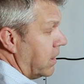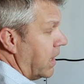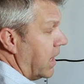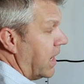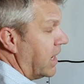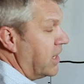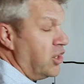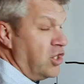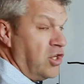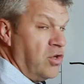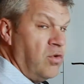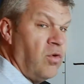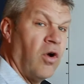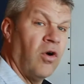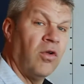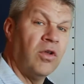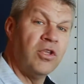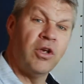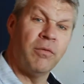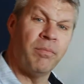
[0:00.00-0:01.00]
and
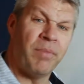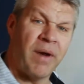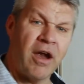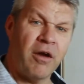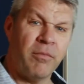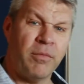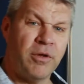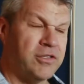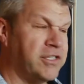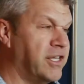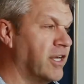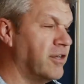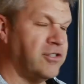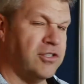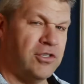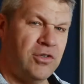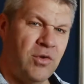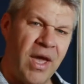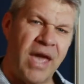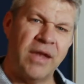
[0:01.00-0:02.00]
your power bill
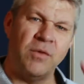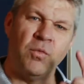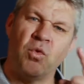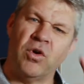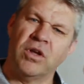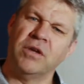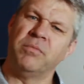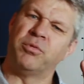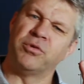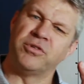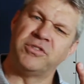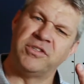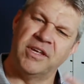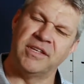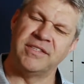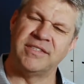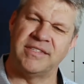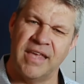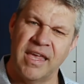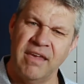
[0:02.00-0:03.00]
tells you had
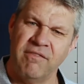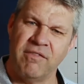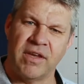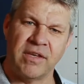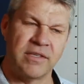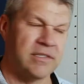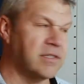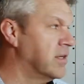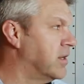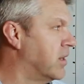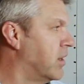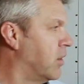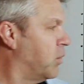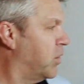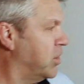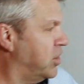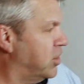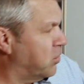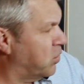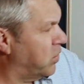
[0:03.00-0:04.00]
1% savings
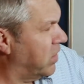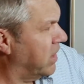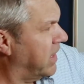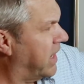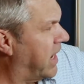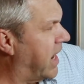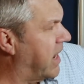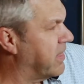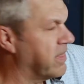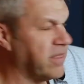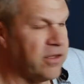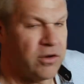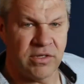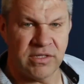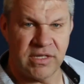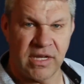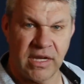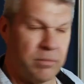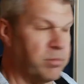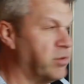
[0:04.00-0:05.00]
when you really had
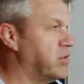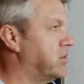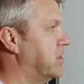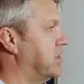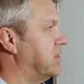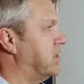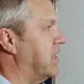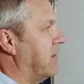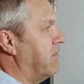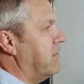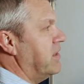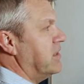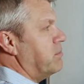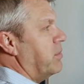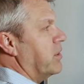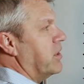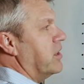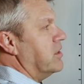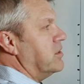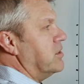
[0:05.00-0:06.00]
13% savings,
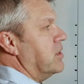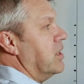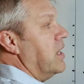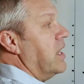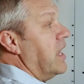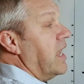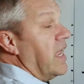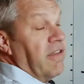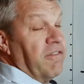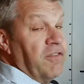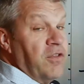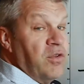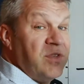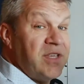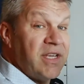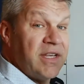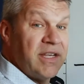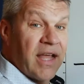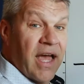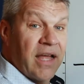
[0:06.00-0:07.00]
because if you
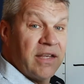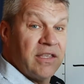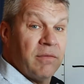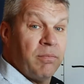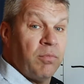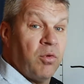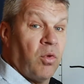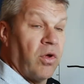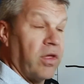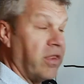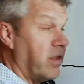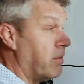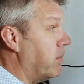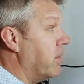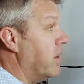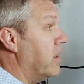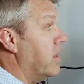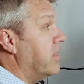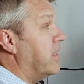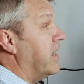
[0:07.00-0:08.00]
did not deploy the
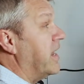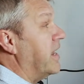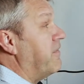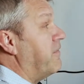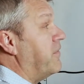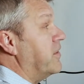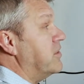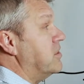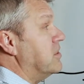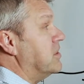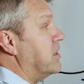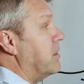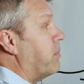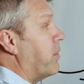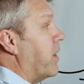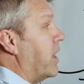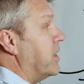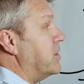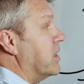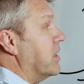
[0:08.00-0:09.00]
efficiency
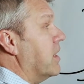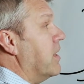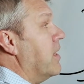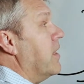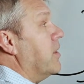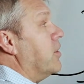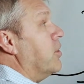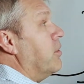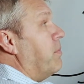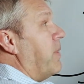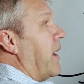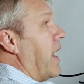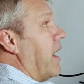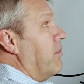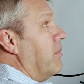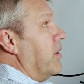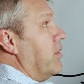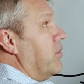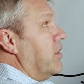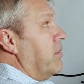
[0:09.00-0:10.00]
project, your power
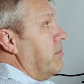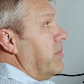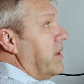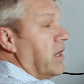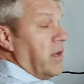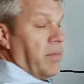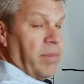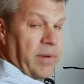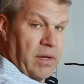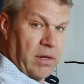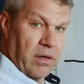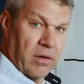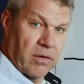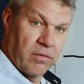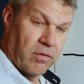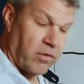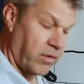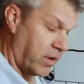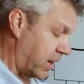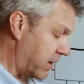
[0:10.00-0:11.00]
bill would have been up here,
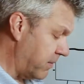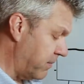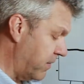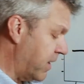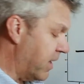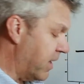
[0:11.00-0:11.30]
okay?